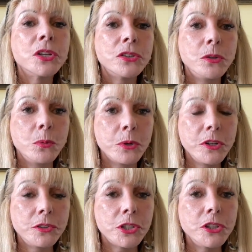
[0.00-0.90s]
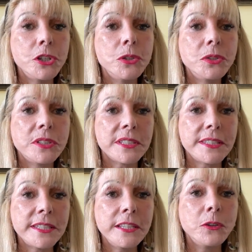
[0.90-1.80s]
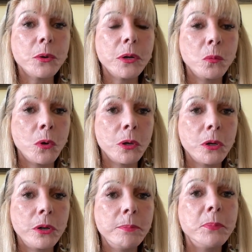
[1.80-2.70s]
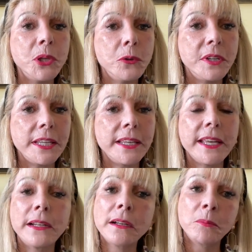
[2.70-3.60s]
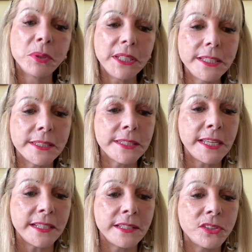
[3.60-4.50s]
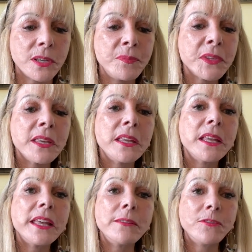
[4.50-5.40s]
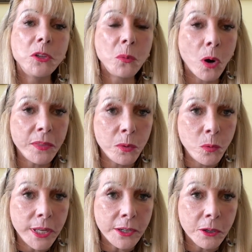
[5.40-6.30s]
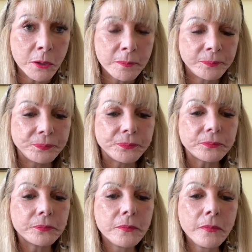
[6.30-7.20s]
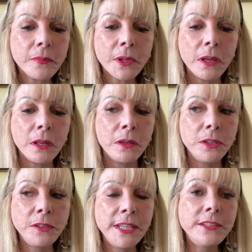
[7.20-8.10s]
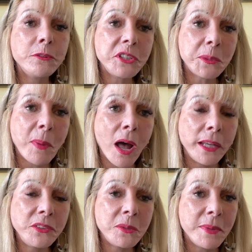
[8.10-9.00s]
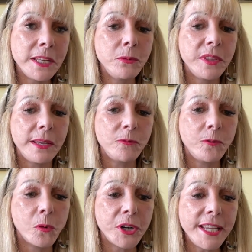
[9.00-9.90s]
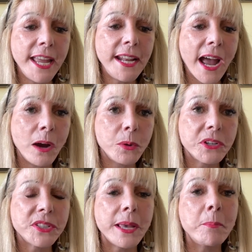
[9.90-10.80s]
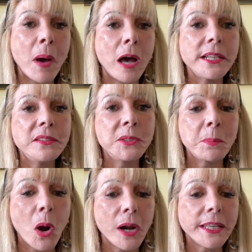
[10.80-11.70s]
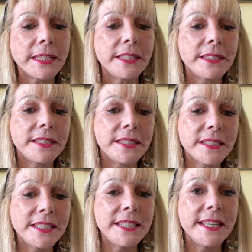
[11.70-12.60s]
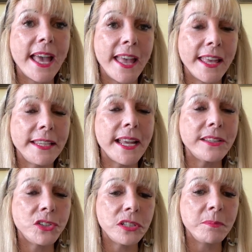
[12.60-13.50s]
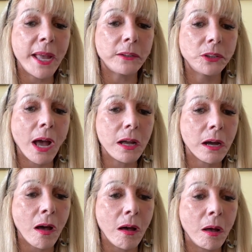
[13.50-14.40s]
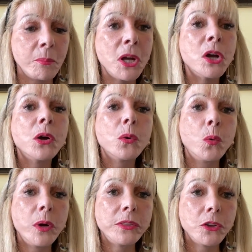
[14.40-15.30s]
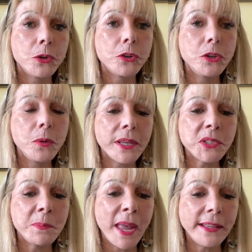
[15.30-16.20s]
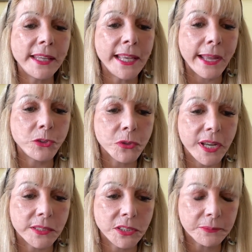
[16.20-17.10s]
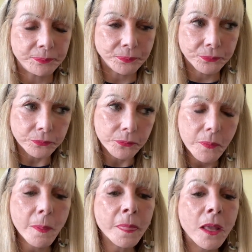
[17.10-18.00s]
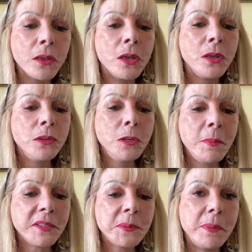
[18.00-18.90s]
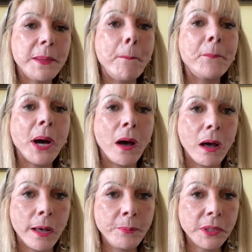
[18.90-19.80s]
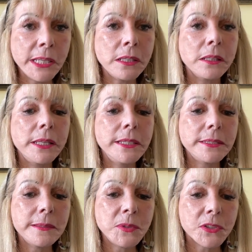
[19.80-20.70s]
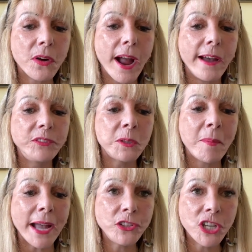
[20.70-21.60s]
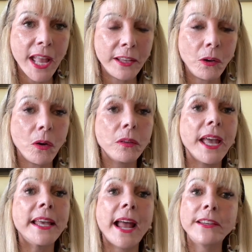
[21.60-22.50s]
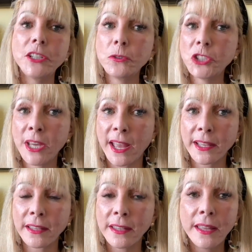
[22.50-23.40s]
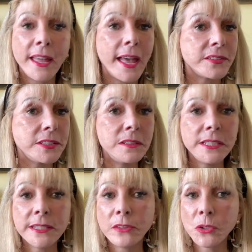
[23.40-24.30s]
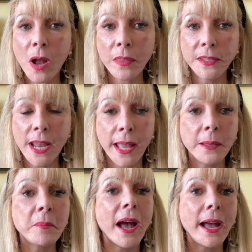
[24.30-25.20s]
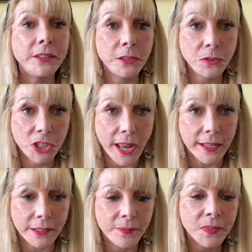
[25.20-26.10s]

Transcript: you were to use the secret word beauty in a complete sentence. If you are the winner, you need to respond to me within 48 hours at bonniesbargain68@gmail.com with your U.S. mailing address. You must be publicly subscribed to my channel, and I do check. As soon as I draw the name, I do check.